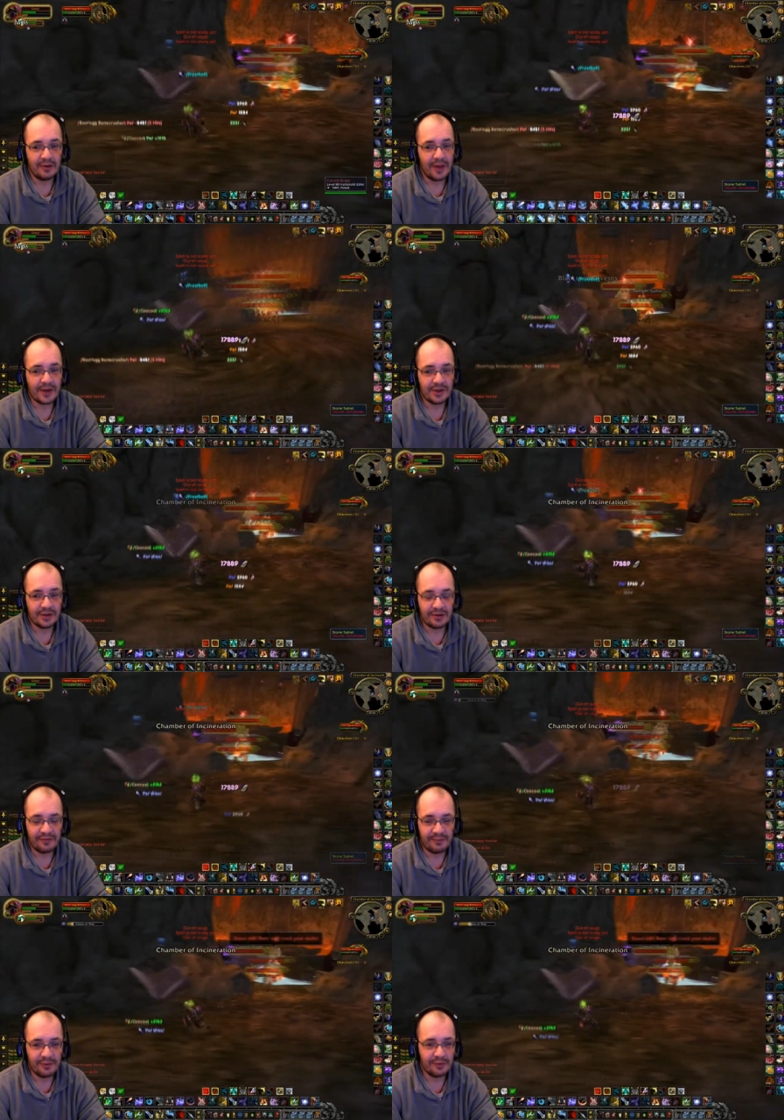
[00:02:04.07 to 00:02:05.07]
Although I shouldn't
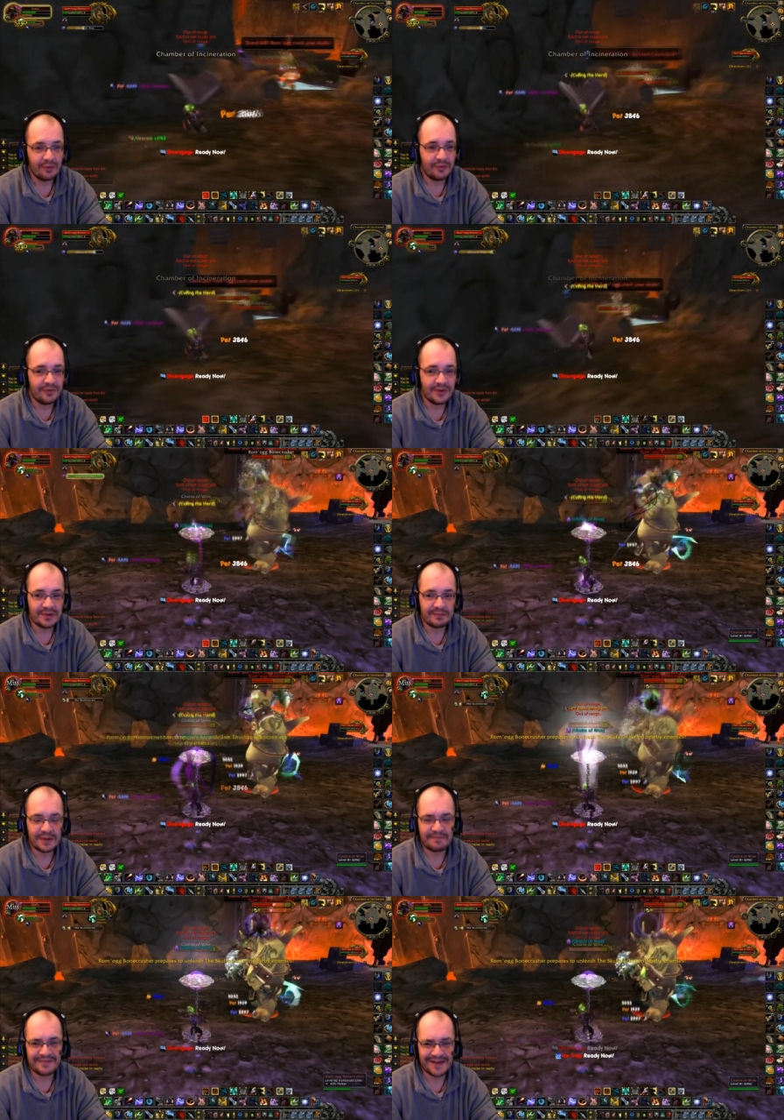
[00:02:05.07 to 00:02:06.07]
have pulled all of these,
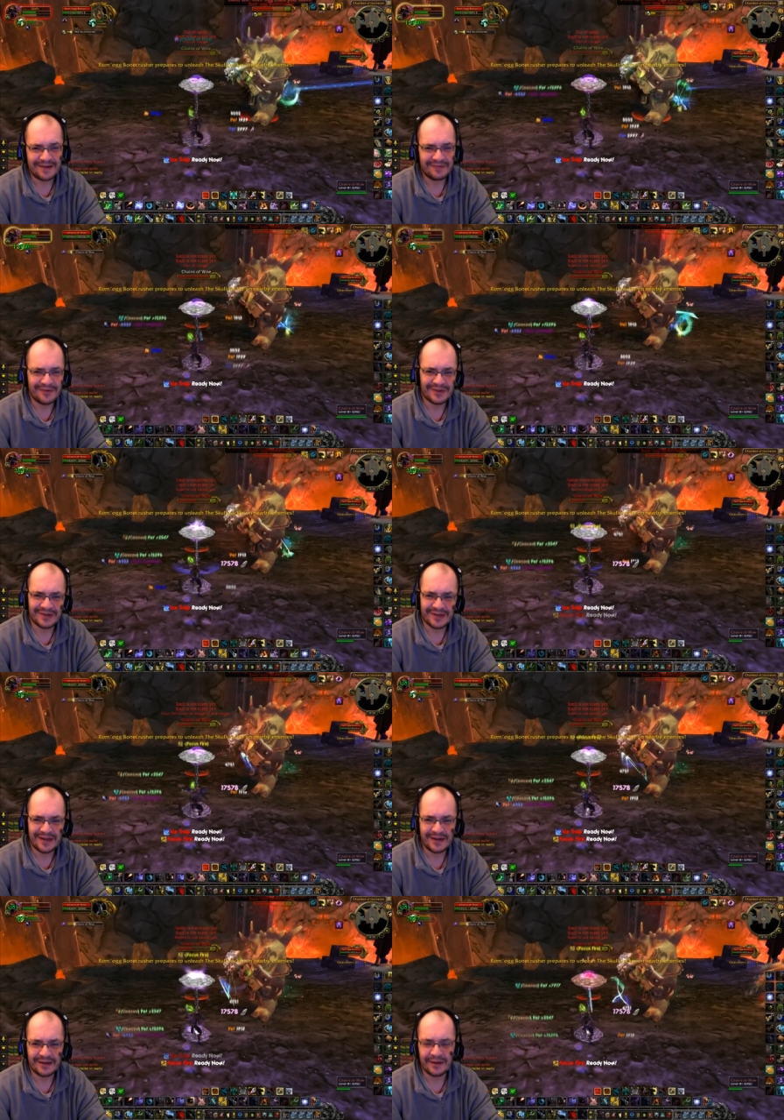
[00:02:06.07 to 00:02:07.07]
but
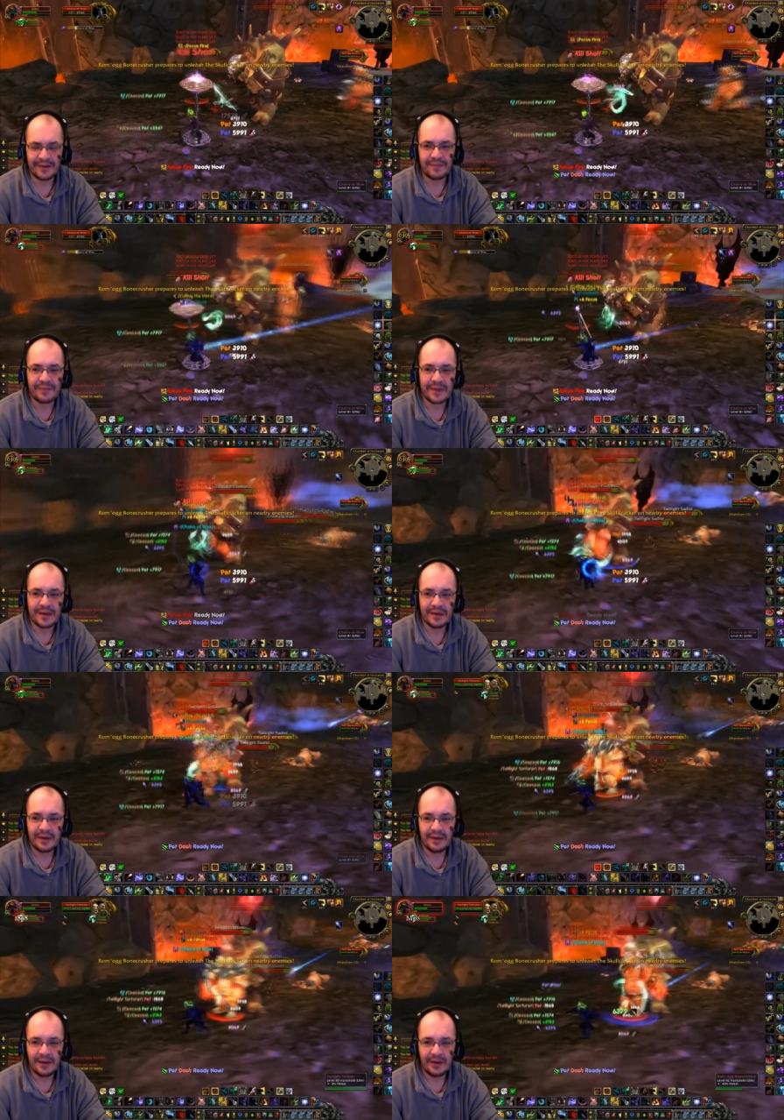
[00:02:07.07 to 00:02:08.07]
unfortunately I did.
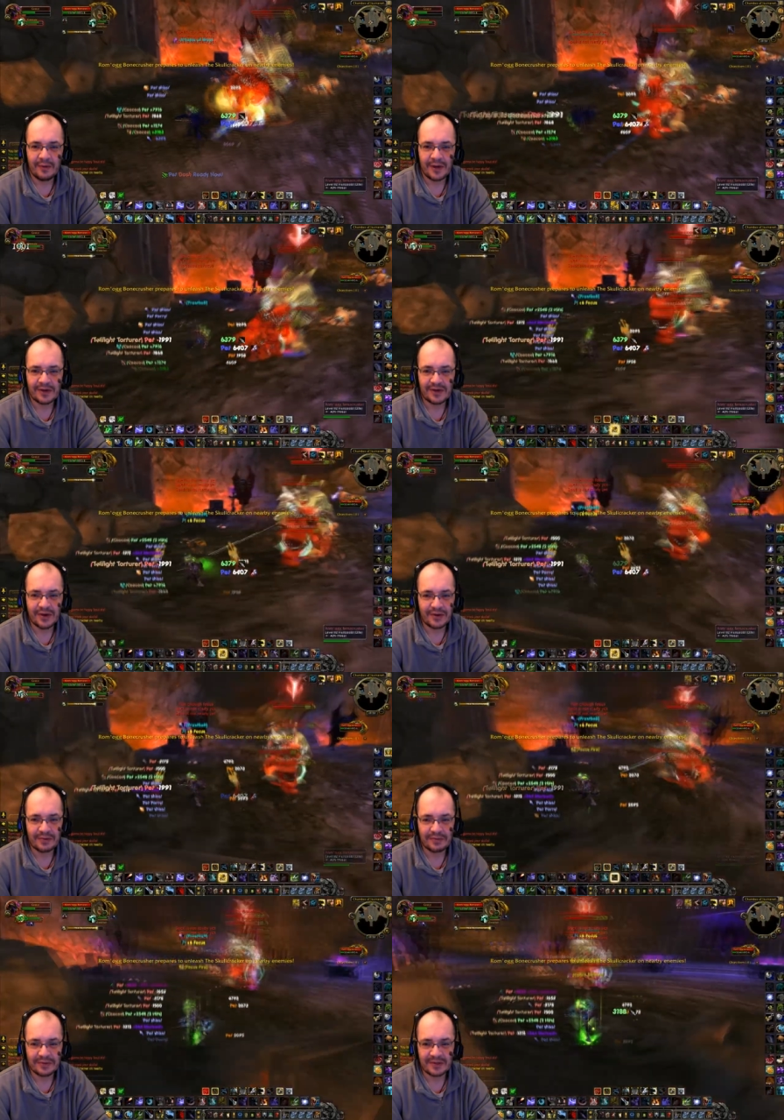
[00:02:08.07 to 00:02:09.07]
Anyway,
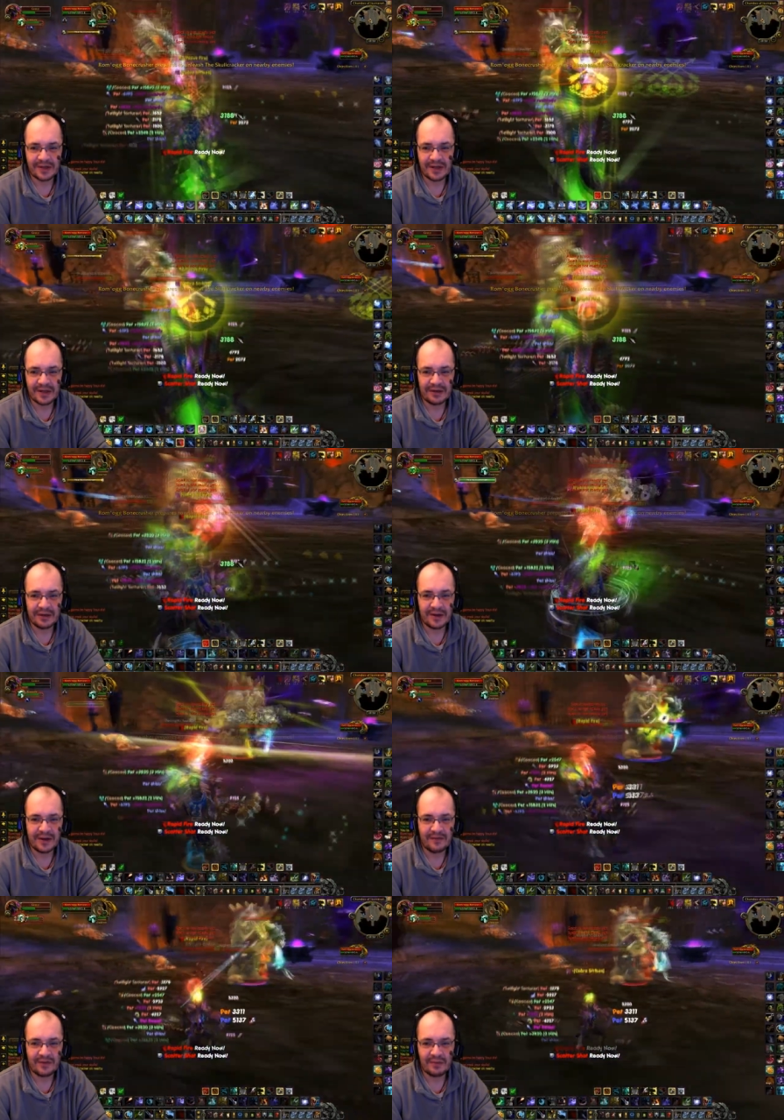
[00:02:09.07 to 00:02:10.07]
so it's getting a little
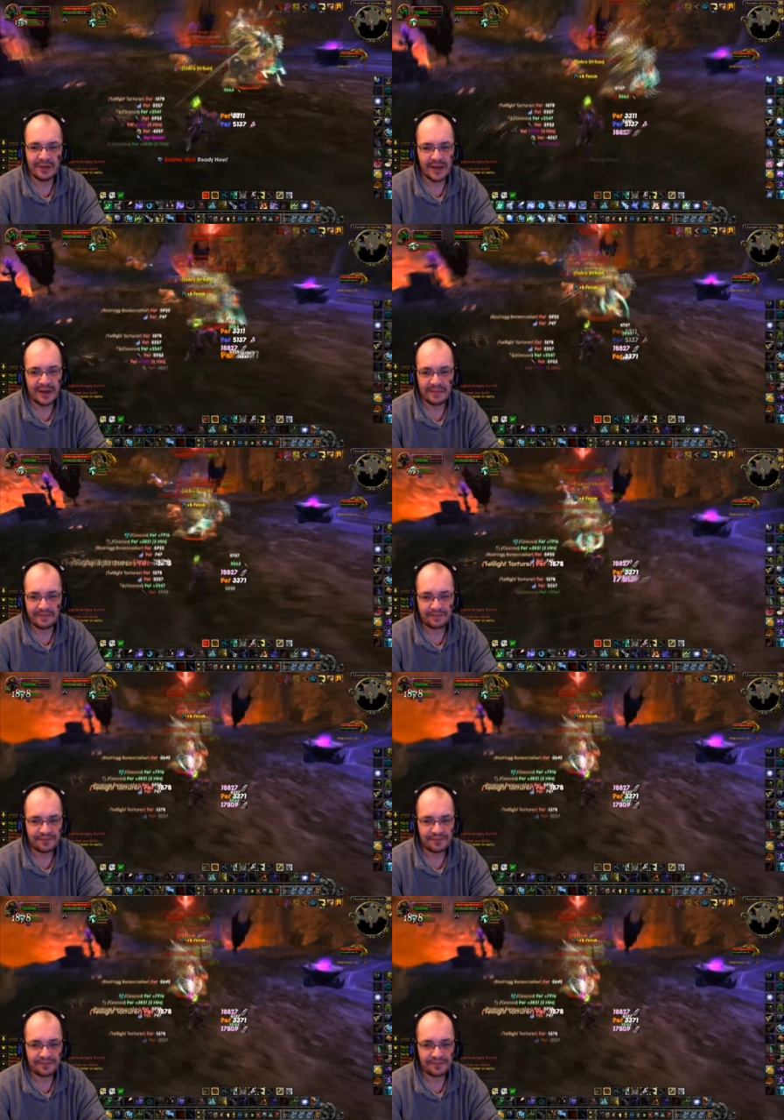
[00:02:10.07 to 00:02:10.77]
uncomfortable here.